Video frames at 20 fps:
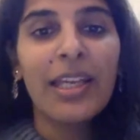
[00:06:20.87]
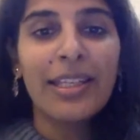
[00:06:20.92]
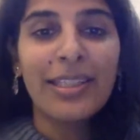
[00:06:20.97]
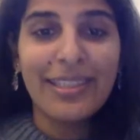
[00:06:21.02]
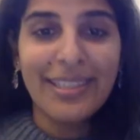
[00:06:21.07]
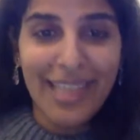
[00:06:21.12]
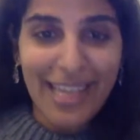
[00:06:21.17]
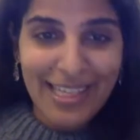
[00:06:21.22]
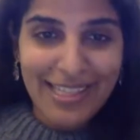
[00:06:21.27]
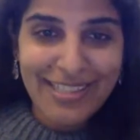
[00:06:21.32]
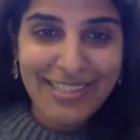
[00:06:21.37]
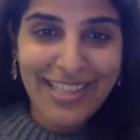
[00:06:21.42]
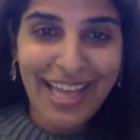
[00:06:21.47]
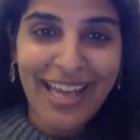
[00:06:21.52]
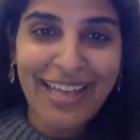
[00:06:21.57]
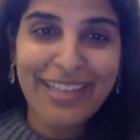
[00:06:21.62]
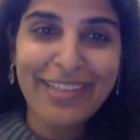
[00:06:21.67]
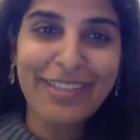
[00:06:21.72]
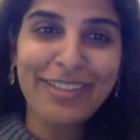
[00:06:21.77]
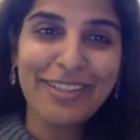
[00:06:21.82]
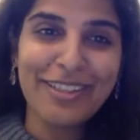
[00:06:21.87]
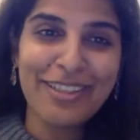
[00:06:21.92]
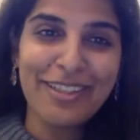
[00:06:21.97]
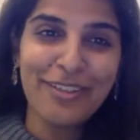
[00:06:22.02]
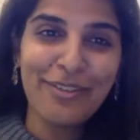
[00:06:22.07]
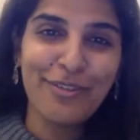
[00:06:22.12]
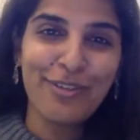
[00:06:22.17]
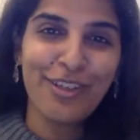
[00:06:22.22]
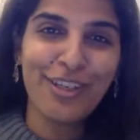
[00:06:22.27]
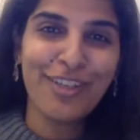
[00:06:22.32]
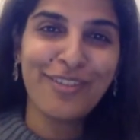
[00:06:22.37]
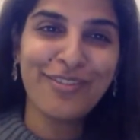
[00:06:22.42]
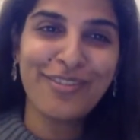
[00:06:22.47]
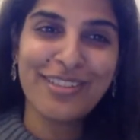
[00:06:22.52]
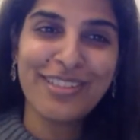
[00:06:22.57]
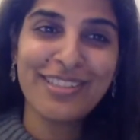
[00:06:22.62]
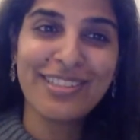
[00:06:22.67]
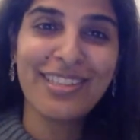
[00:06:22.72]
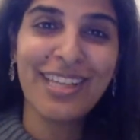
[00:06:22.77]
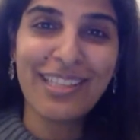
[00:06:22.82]
Yes, I agree.
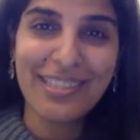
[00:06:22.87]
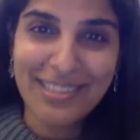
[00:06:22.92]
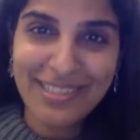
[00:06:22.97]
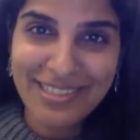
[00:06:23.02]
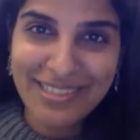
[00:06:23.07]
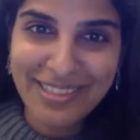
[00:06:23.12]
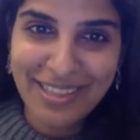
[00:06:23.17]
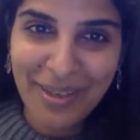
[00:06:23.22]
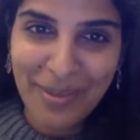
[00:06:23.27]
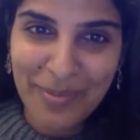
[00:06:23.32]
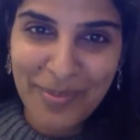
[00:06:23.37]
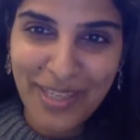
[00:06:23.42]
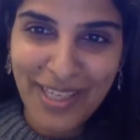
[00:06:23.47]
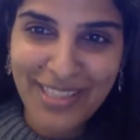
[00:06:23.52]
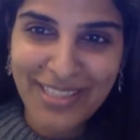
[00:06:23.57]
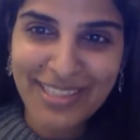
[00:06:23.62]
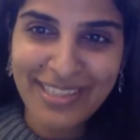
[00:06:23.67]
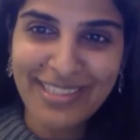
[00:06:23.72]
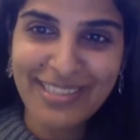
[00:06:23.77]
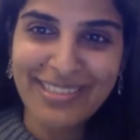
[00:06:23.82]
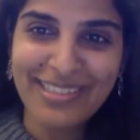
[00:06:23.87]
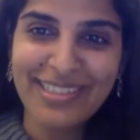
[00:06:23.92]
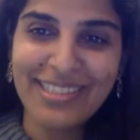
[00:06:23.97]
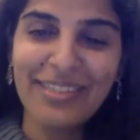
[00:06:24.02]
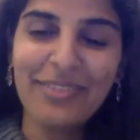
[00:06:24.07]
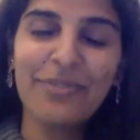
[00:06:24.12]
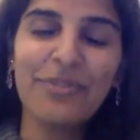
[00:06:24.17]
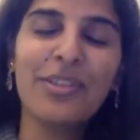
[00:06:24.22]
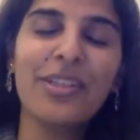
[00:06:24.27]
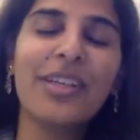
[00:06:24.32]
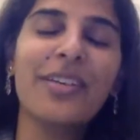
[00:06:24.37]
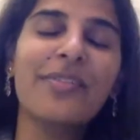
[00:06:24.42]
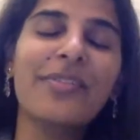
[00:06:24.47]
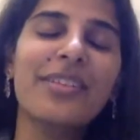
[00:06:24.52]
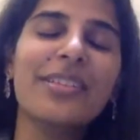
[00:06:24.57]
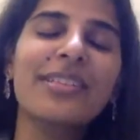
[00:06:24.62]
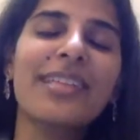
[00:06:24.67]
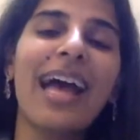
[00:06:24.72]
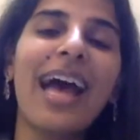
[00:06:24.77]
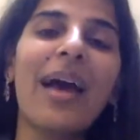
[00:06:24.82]
Forgiveness doesn't come that easy.
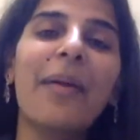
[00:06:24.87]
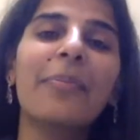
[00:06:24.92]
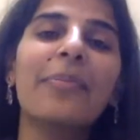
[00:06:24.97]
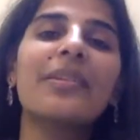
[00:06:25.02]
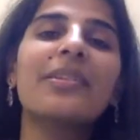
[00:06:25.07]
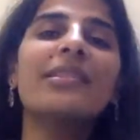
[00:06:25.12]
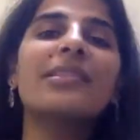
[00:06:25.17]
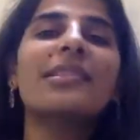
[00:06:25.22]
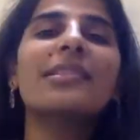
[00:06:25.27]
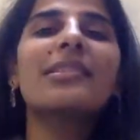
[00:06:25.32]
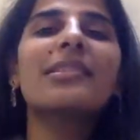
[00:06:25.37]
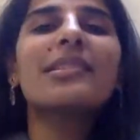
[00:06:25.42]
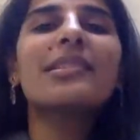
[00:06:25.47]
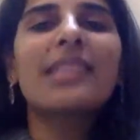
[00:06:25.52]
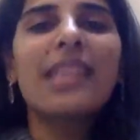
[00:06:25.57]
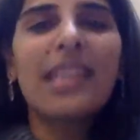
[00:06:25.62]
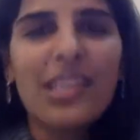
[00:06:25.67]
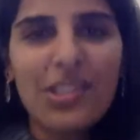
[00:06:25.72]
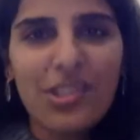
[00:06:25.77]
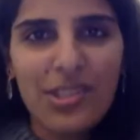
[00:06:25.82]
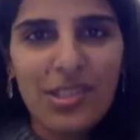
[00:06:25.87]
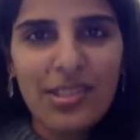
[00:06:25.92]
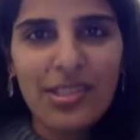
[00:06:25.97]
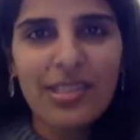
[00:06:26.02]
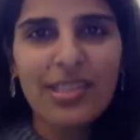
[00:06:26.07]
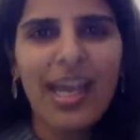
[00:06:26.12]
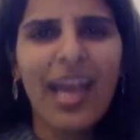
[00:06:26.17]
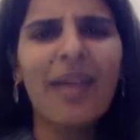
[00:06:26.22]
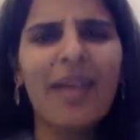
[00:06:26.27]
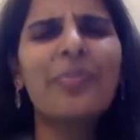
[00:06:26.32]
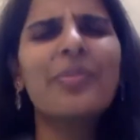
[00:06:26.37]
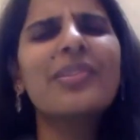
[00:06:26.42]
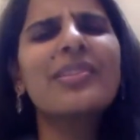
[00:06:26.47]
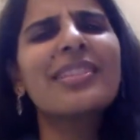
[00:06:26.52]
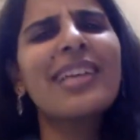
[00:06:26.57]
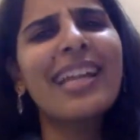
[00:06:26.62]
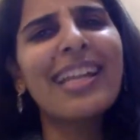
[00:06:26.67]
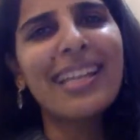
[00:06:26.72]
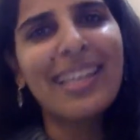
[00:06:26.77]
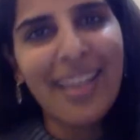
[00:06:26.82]
Forgiveness happens in stages, it
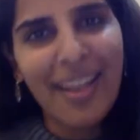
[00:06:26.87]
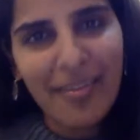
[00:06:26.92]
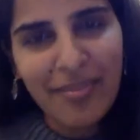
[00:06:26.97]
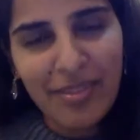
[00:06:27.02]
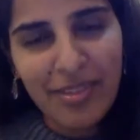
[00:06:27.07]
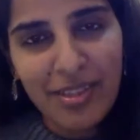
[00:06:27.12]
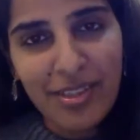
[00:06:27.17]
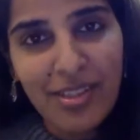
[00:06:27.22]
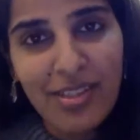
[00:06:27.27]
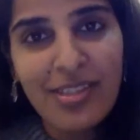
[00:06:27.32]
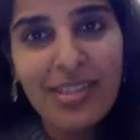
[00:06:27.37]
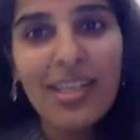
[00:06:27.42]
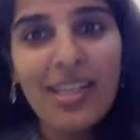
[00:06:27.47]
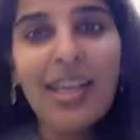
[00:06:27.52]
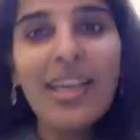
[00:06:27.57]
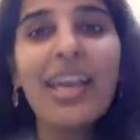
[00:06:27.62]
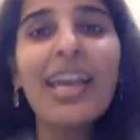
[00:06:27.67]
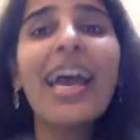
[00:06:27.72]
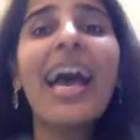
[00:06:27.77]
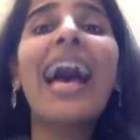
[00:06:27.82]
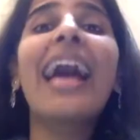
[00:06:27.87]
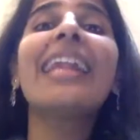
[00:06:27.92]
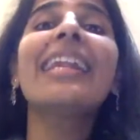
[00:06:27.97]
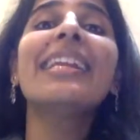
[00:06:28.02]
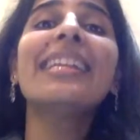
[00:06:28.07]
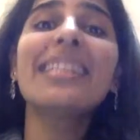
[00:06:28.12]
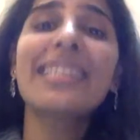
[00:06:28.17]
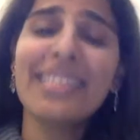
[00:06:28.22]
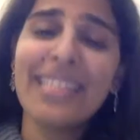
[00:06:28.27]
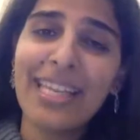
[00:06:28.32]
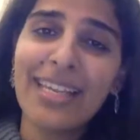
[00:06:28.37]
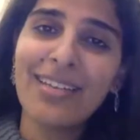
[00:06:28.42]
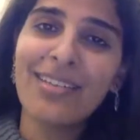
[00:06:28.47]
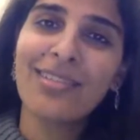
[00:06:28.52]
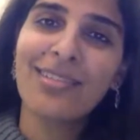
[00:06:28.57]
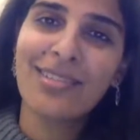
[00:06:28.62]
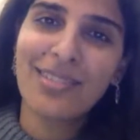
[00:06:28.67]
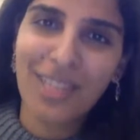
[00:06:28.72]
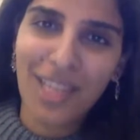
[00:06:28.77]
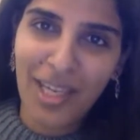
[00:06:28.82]
happens at levels, and it
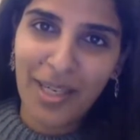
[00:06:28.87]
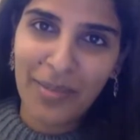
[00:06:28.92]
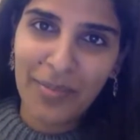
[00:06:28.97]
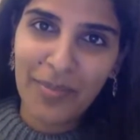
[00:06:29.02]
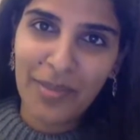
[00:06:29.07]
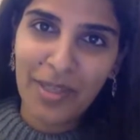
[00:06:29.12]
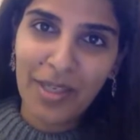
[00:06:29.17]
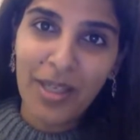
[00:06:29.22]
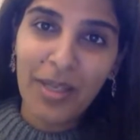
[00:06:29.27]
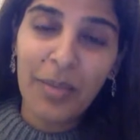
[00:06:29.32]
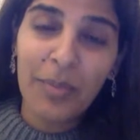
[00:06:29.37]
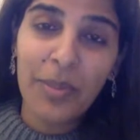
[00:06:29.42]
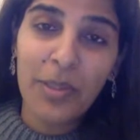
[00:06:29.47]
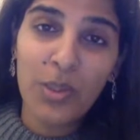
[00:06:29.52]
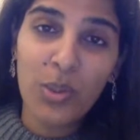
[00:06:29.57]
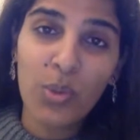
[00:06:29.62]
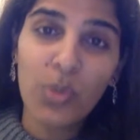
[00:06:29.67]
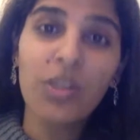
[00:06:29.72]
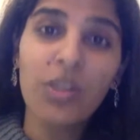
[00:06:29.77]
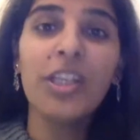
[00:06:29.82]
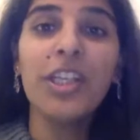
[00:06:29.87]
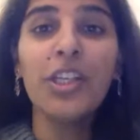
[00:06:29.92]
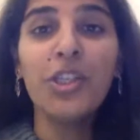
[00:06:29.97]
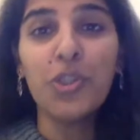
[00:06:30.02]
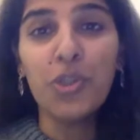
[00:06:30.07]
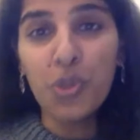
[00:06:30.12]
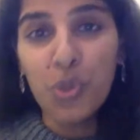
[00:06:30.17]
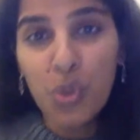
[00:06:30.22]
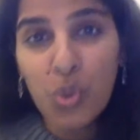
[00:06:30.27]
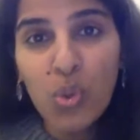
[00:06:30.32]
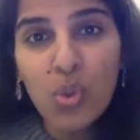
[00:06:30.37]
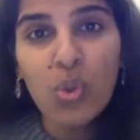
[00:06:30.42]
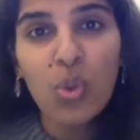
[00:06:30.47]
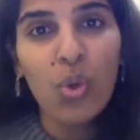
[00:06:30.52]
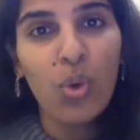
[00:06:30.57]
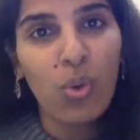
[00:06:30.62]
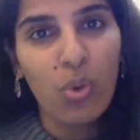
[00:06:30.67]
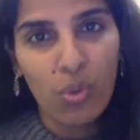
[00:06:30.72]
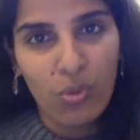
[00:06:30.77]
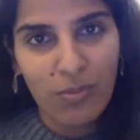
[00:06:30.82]
takes time. But only you
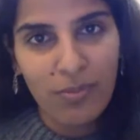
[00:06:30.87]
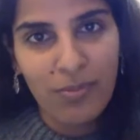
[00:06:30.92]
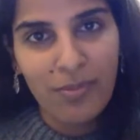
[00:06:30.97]
know